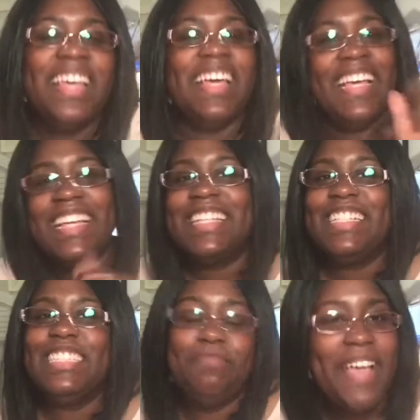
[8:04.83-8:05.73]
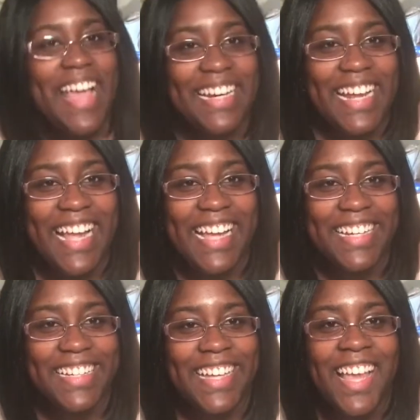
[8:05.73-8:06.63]
he's
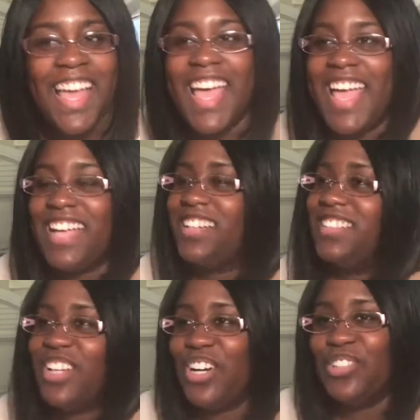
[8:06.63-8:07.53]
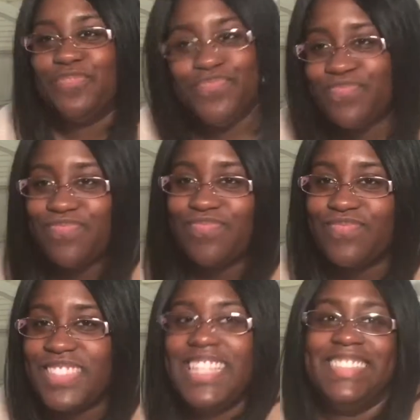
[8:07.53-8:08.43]
Hispanic, and you know,
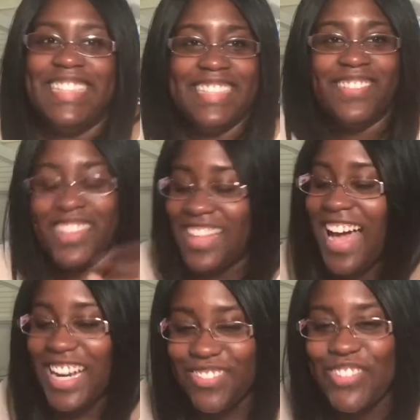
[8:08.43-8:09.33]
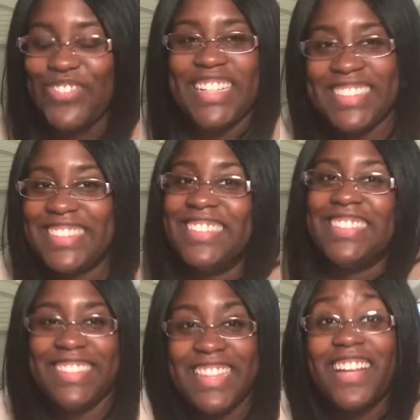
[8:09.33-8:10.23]
they, a lot of them like their,
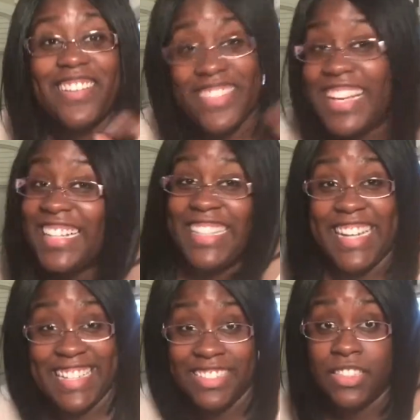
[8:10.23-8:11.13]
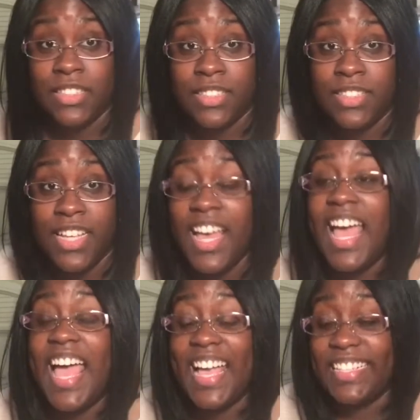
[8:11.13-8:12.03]
their thickness.
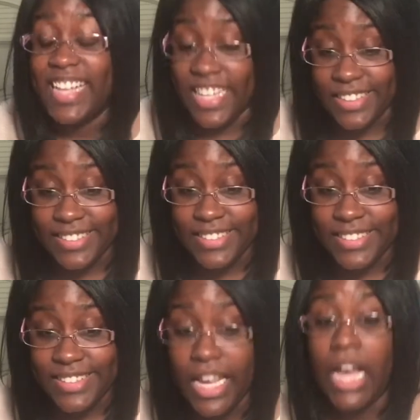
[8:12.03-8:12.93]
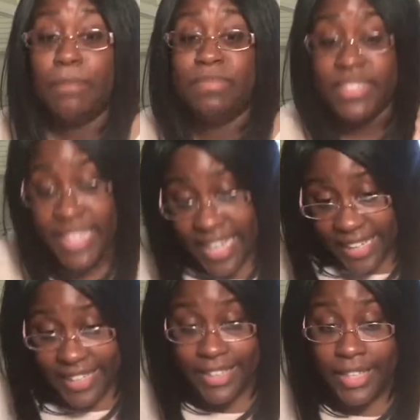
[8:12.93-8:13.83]
And yeah, I'm
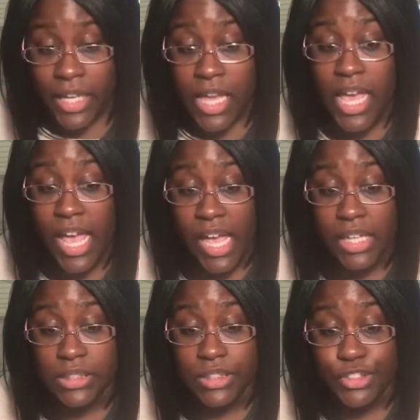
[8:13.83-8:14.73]
thick, and